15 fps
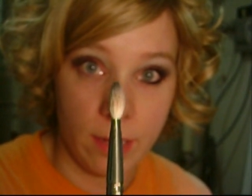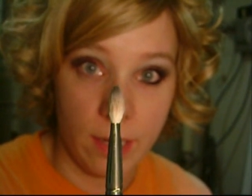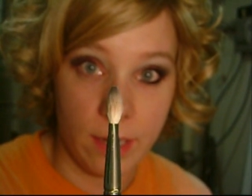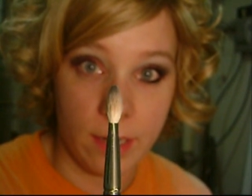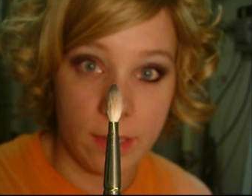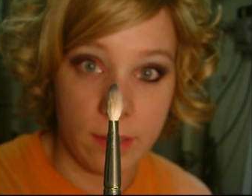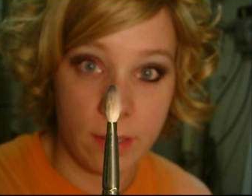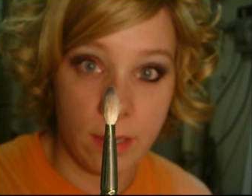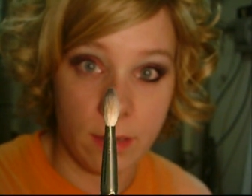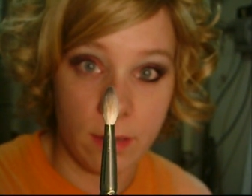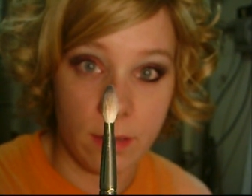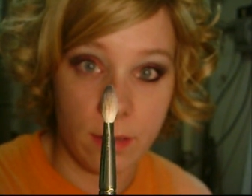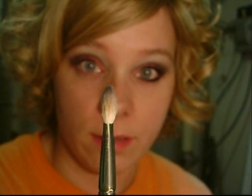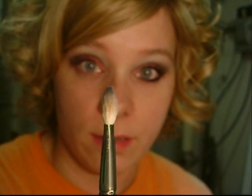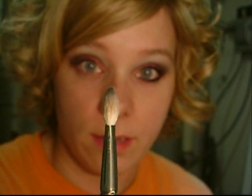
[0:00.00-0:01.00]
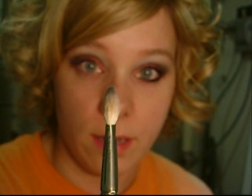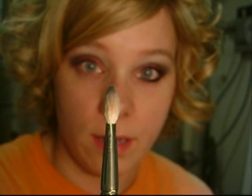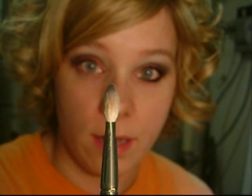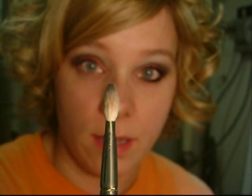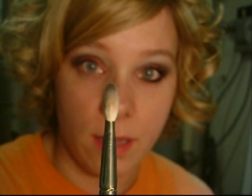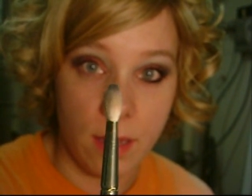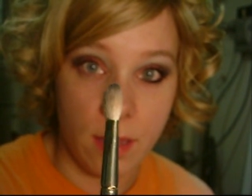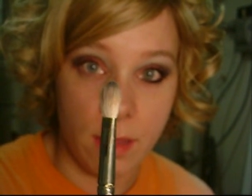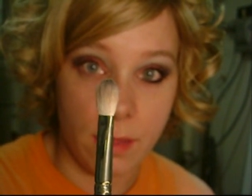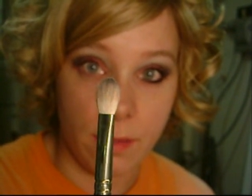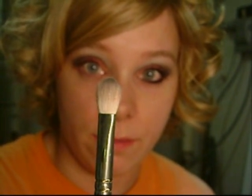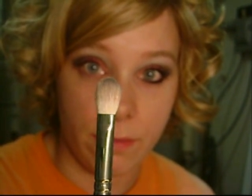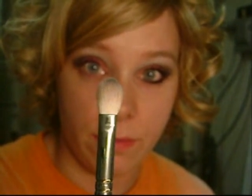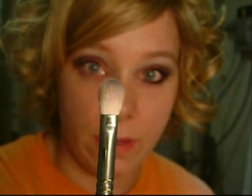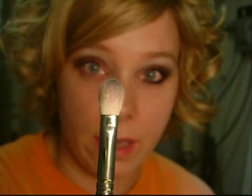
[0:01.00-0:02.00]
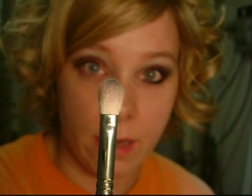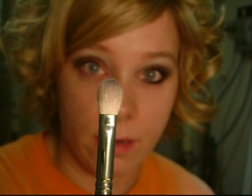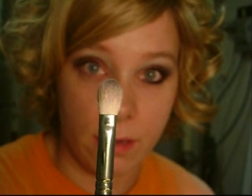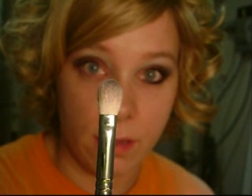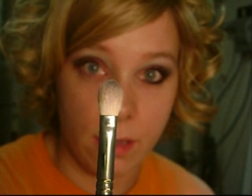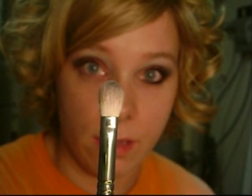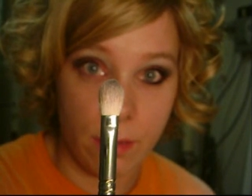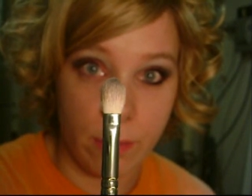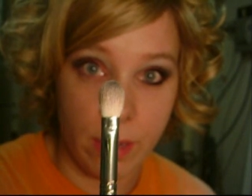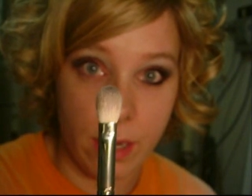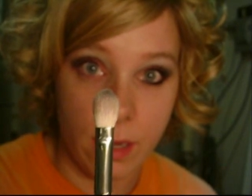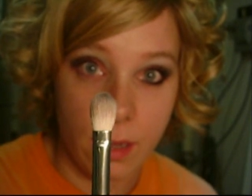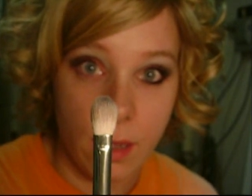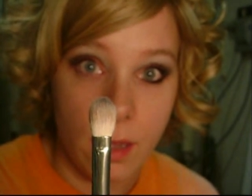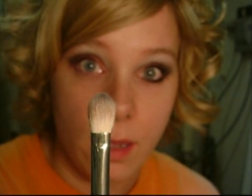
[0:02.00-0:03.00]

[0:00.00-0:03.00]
like it is here, and then fatter the other way.